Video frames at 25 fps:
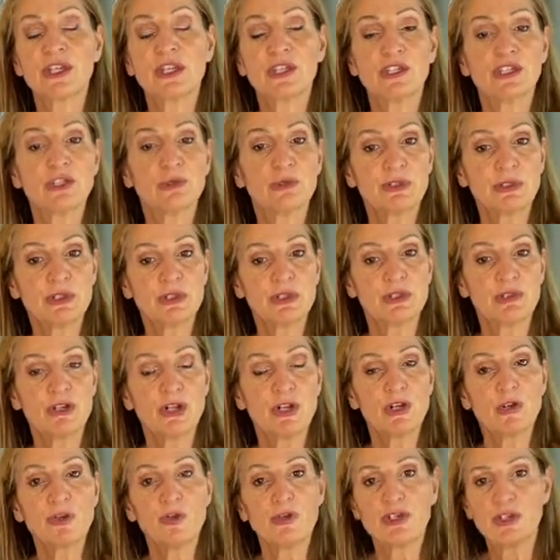you want to
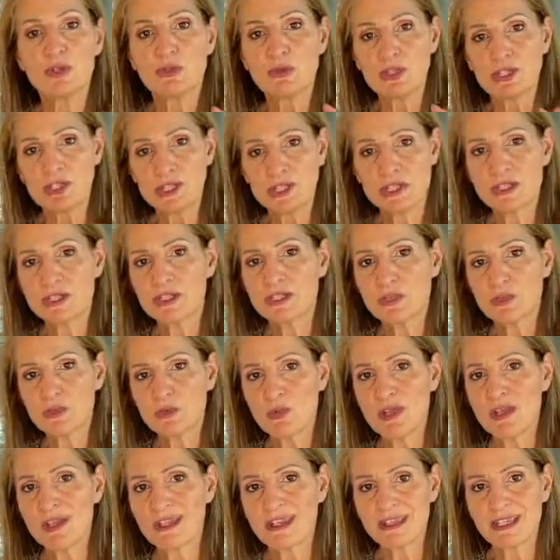grow, or you want to stick to
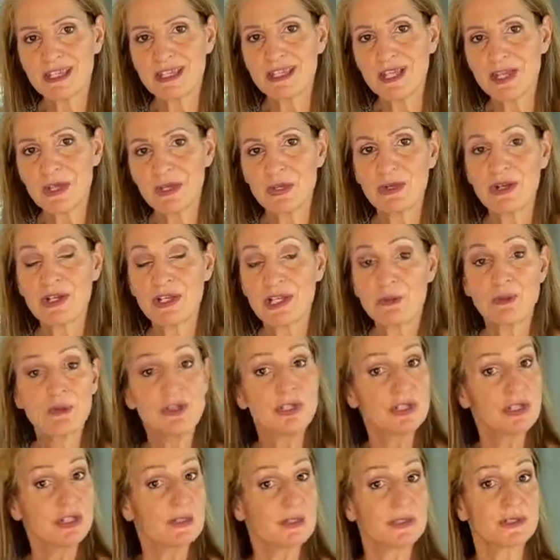one thing only,
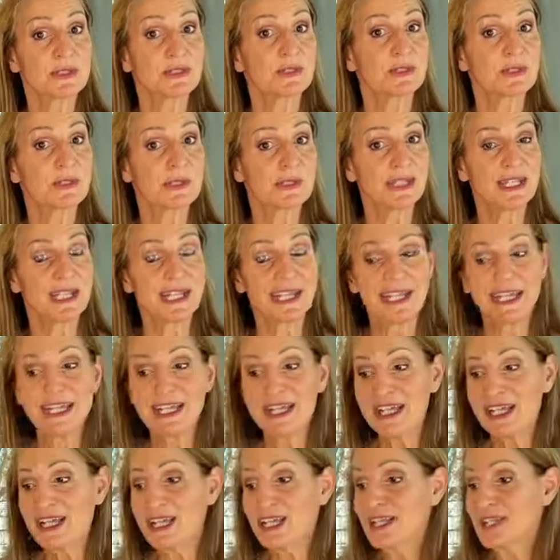which is also okay.
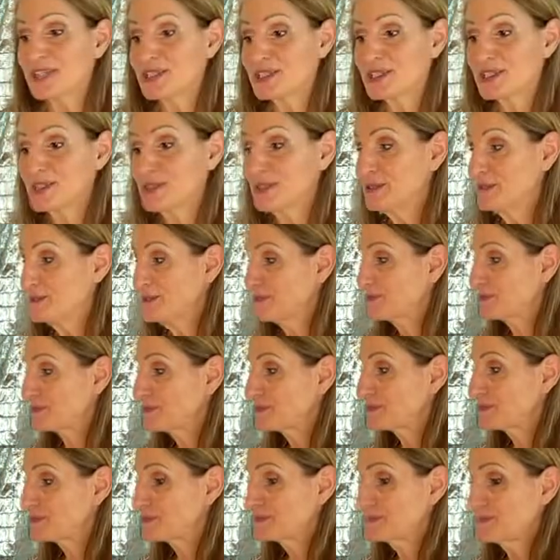So
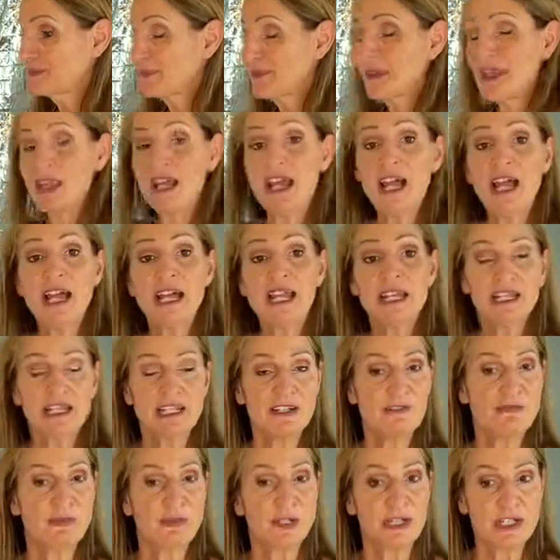I
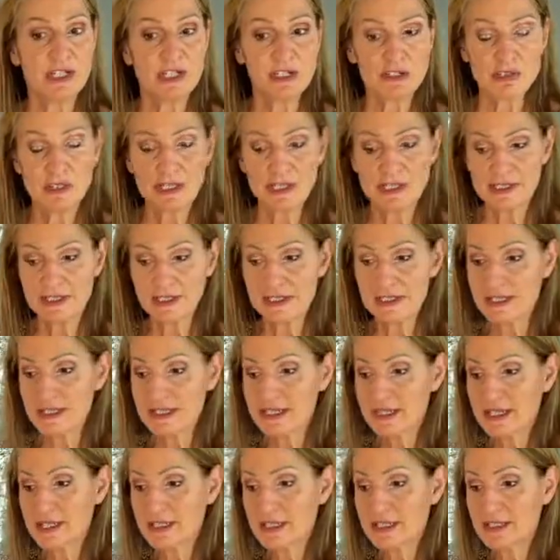love wedding
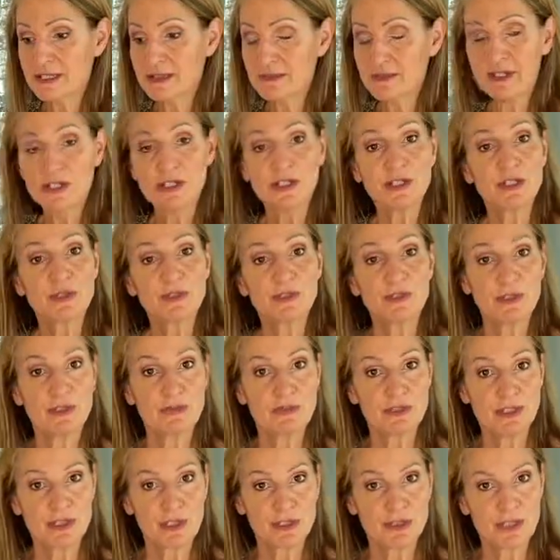dresses, and I hope you
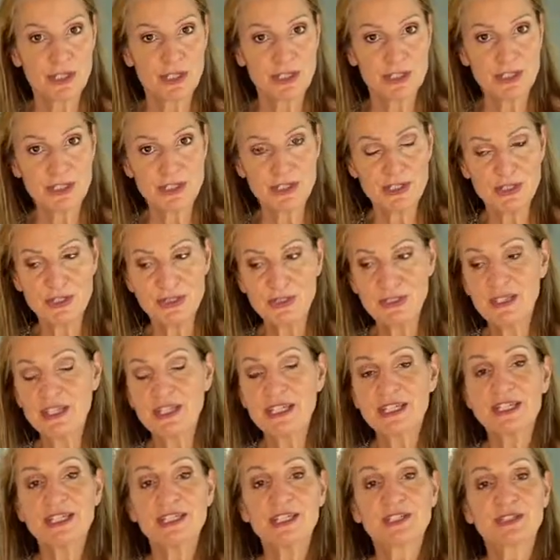will enjoy it too.
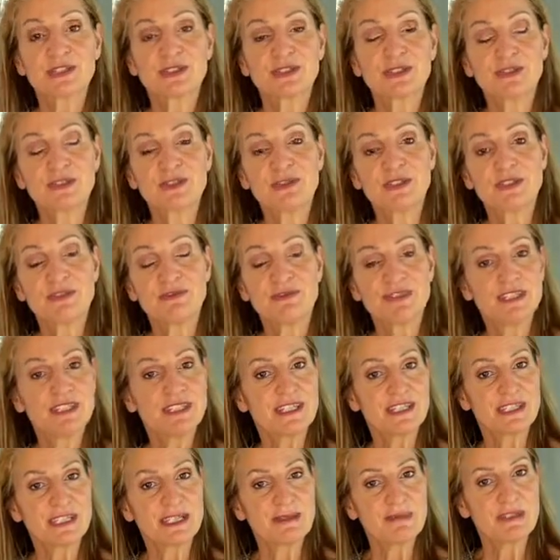So if
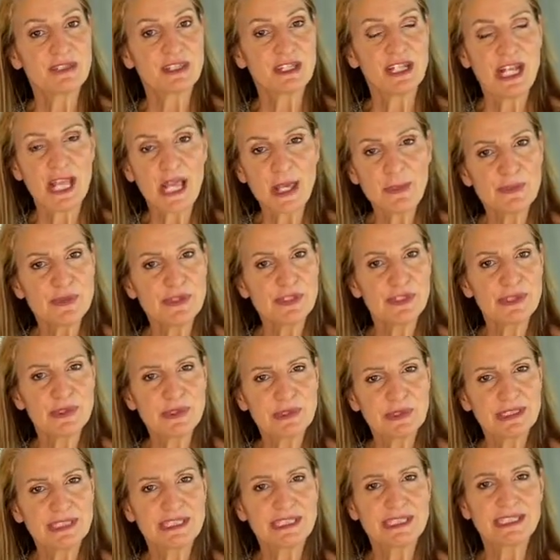this is something that
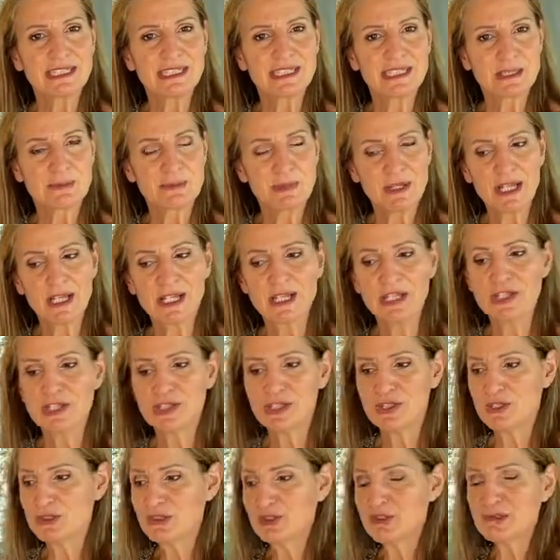absolutely
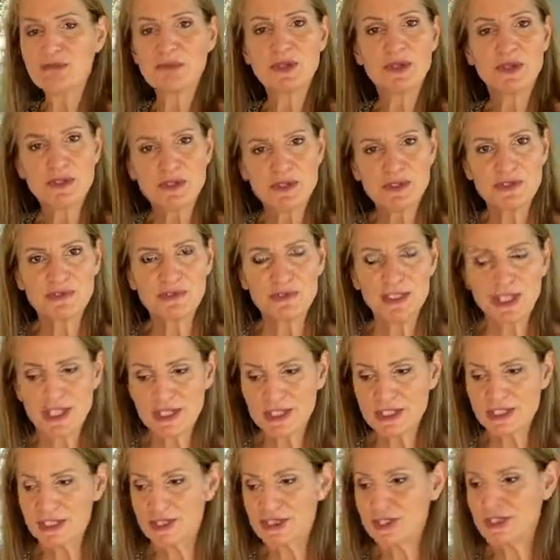inspired you and
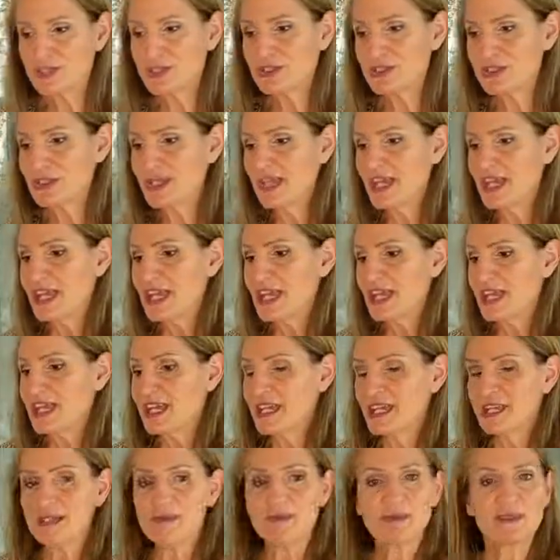motivated you,
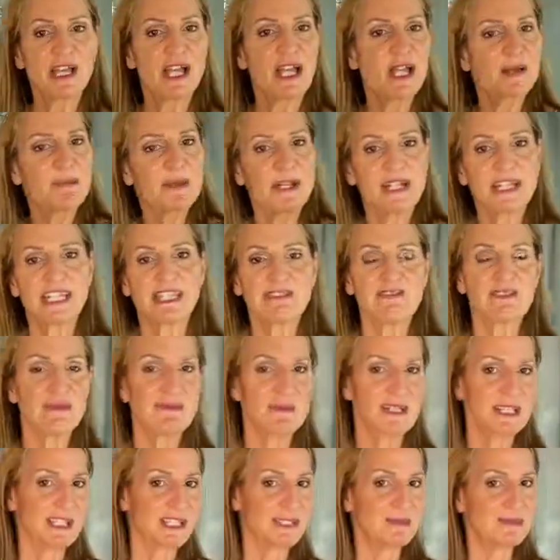how about giving
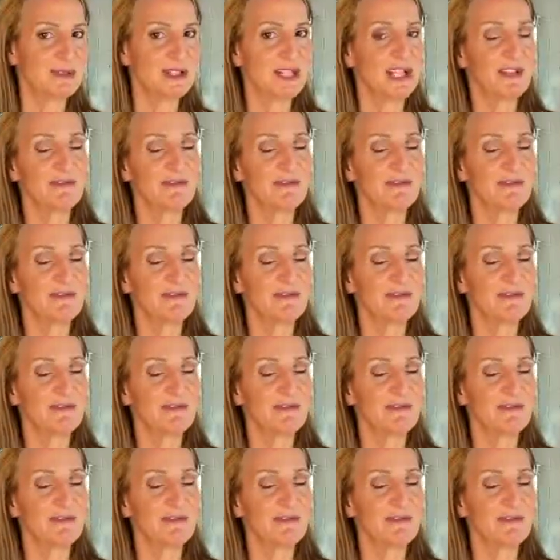me some love